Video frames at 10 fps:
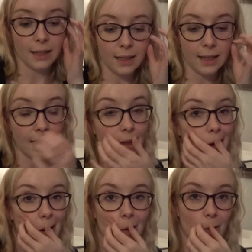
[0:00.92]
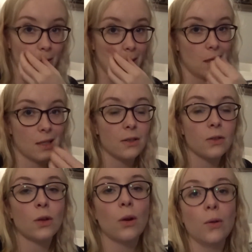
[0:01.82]
Hello.
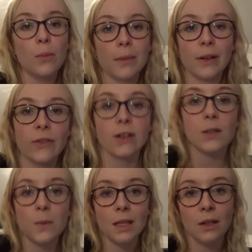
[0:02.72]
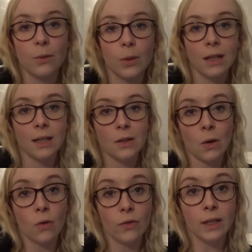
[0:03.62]
So, my first week at work is
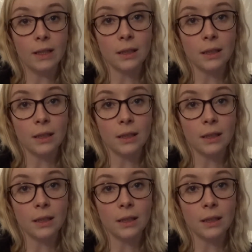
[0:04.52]
over.